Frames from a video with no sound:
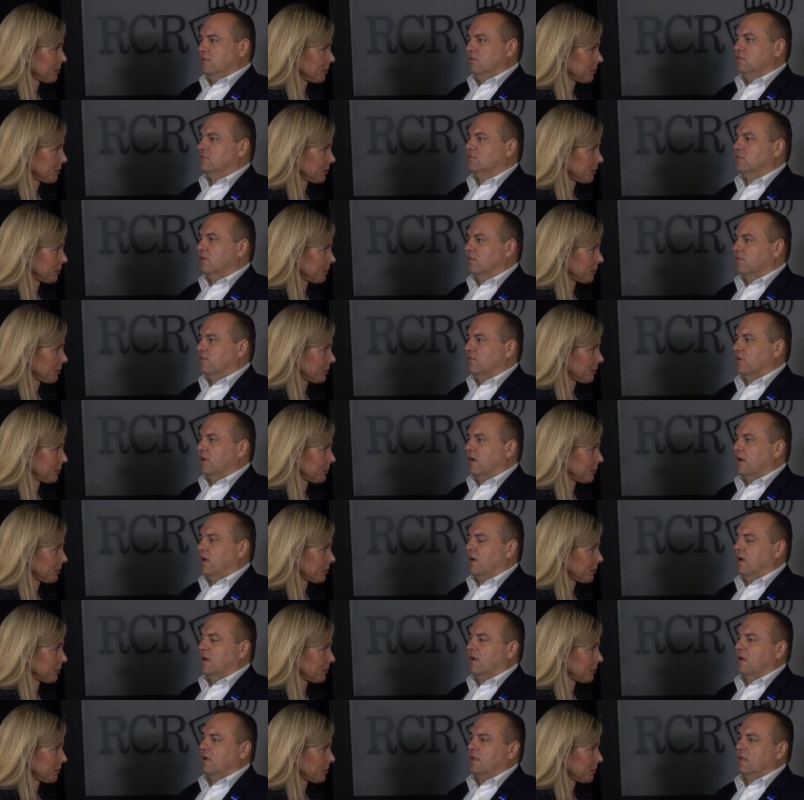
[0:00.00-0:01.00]
Speaker 1: the use of uh,
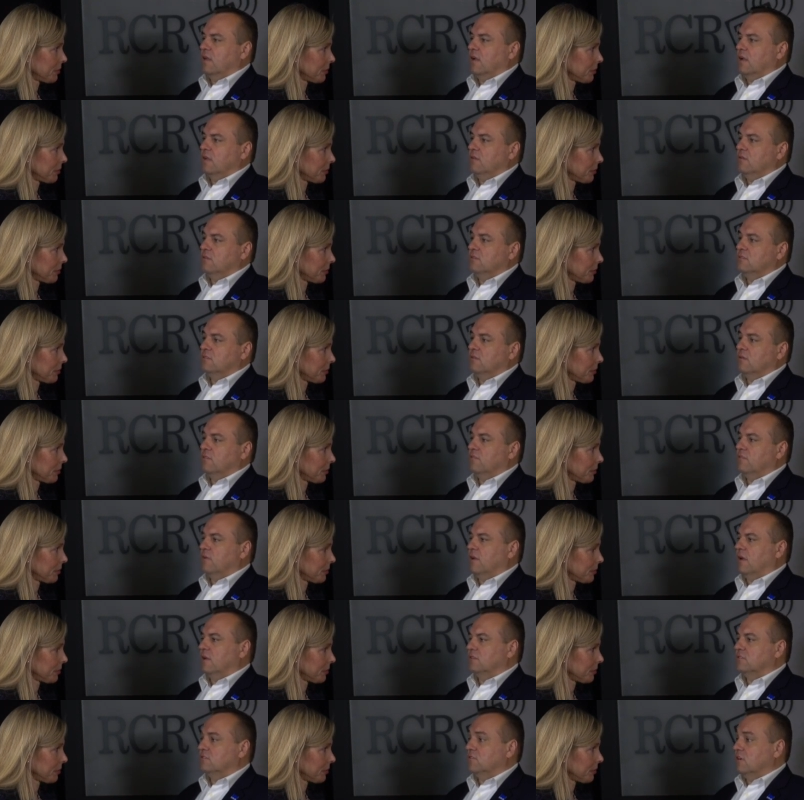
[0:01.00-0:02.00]
uh, use of
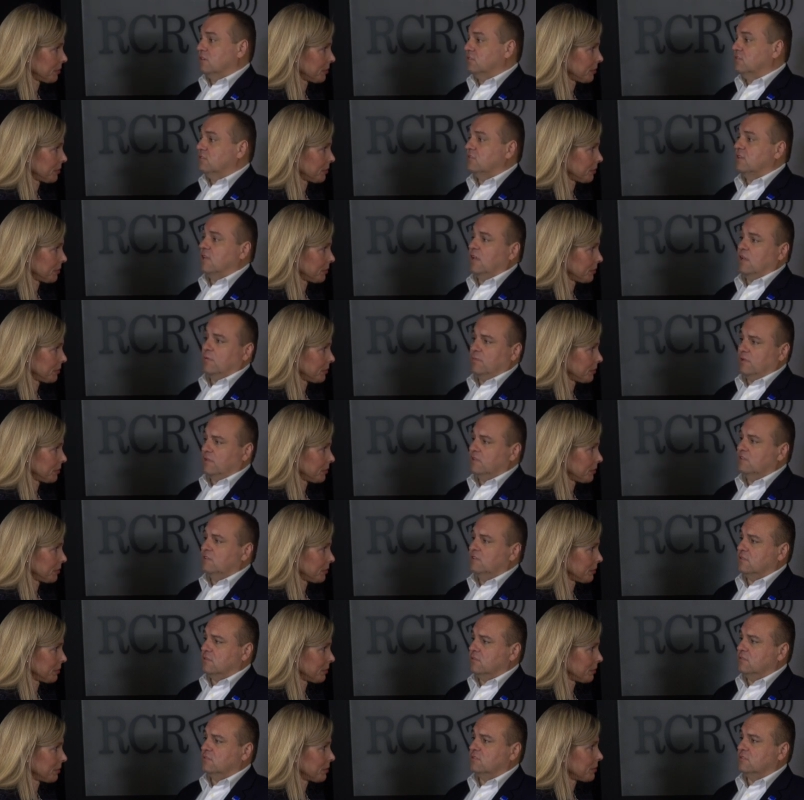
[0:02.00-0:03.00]
uh, structured cabling
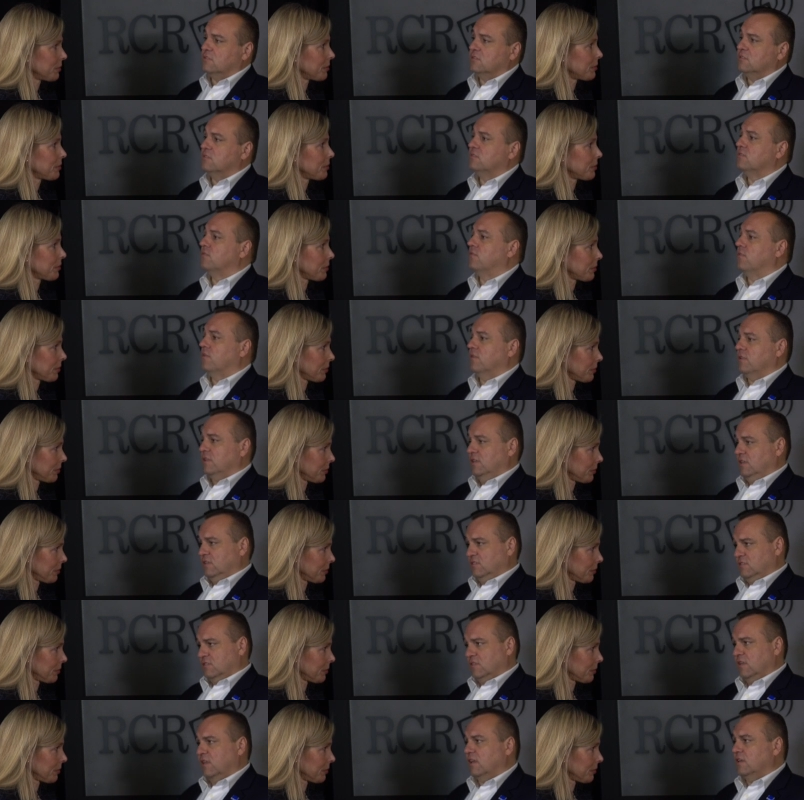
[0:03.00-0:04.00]
solutions for the
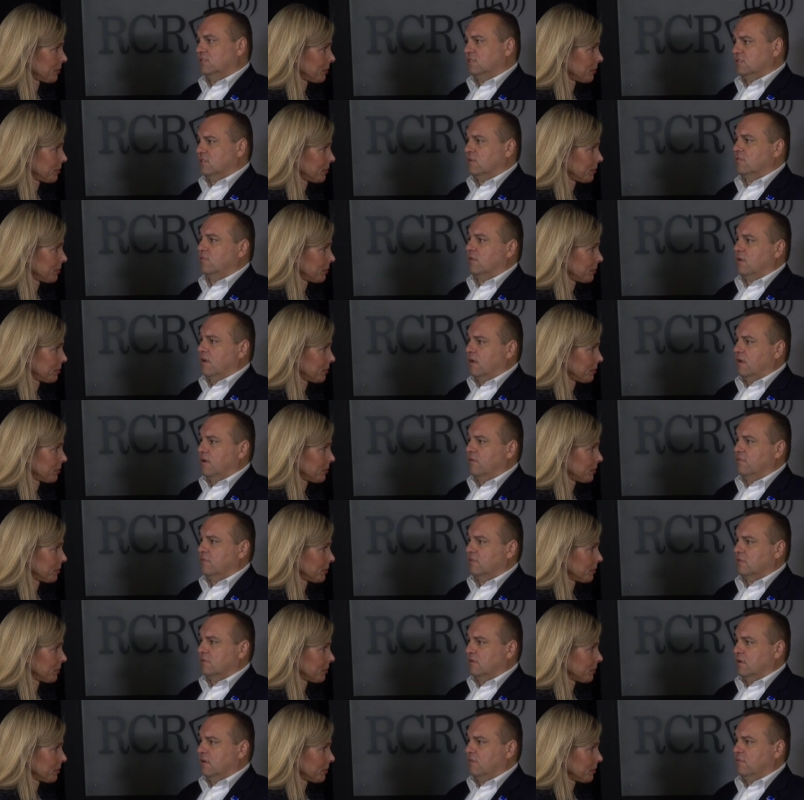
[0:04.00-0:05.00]
installation of the of
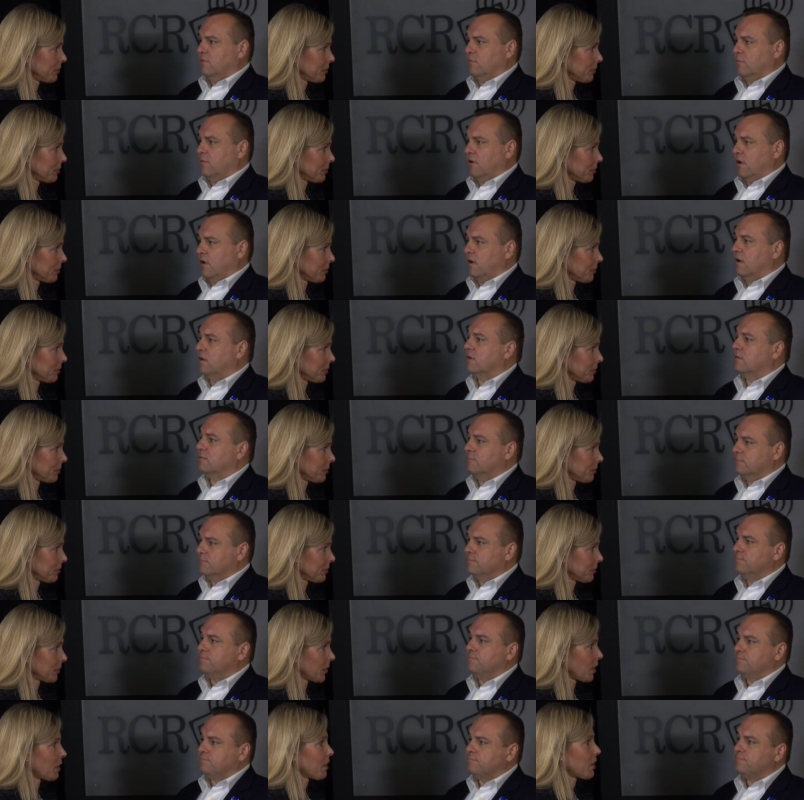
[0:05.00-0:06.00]
the of the product.
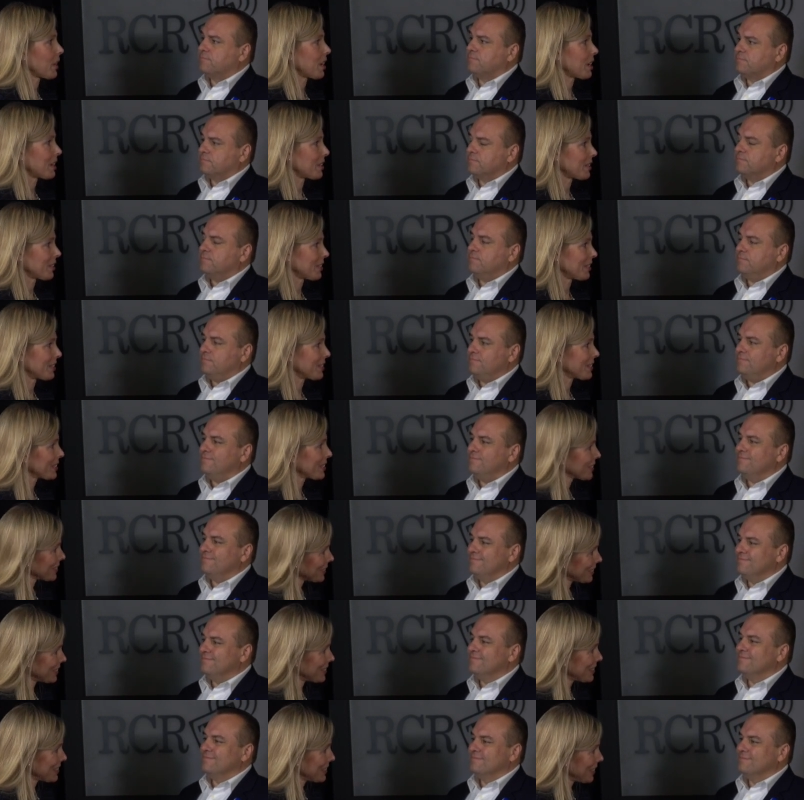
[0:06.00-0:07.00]
Speaker 2: Okay, good.
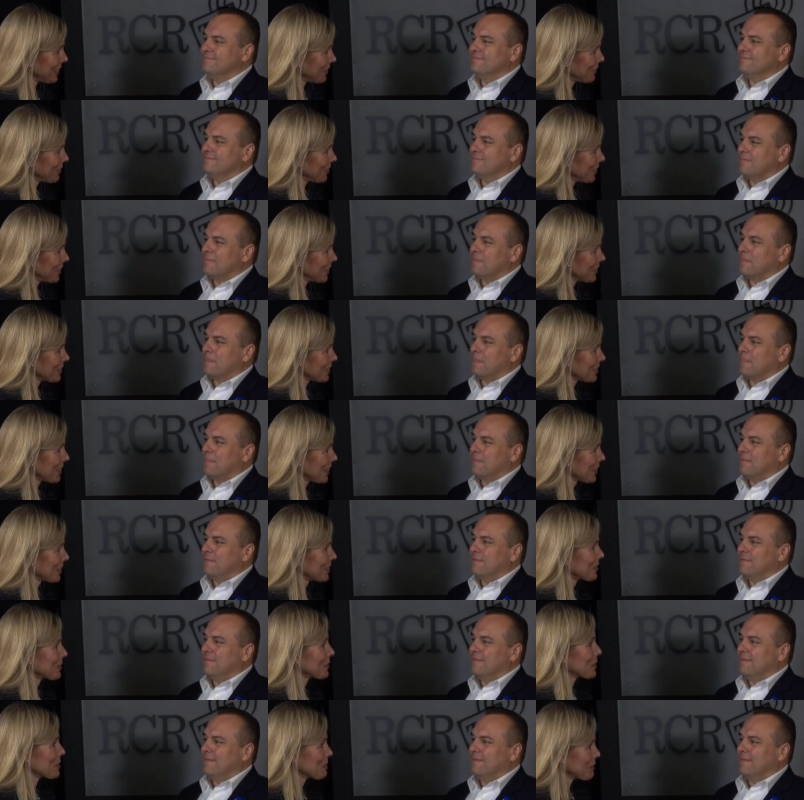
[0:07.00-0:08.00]
Ken Sandfeld, Solid
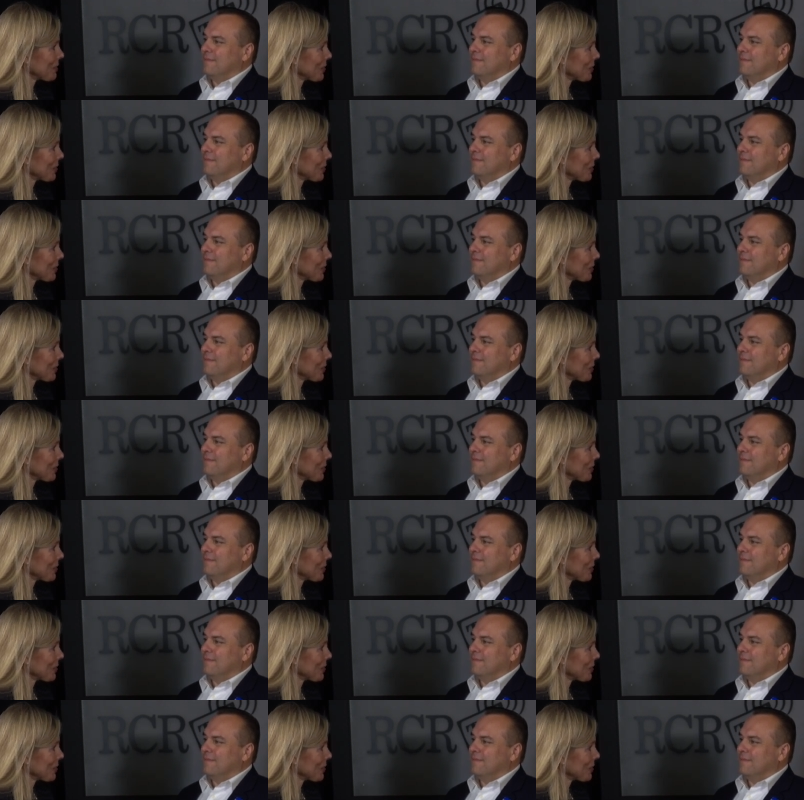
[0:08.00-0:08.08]
North